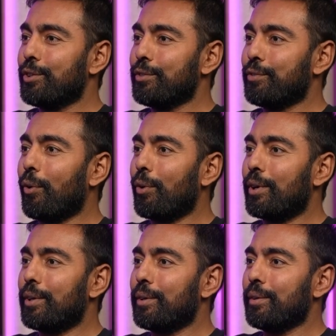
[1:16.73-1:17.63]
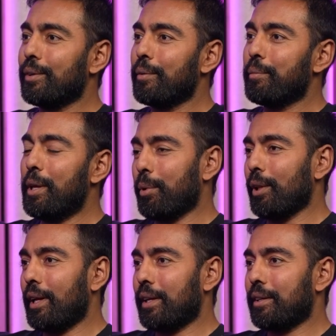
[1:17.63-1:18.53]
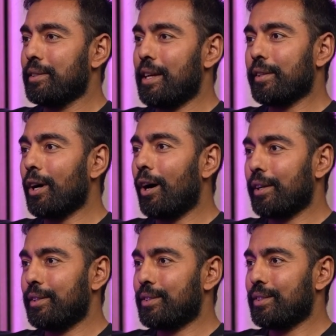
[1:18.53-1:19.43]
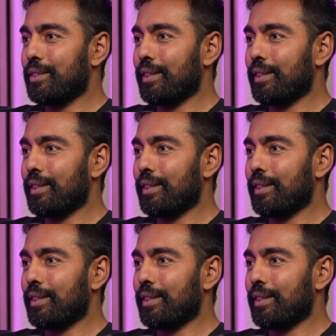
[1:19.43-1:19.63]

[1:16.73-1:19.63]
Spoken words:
for people like David Goggins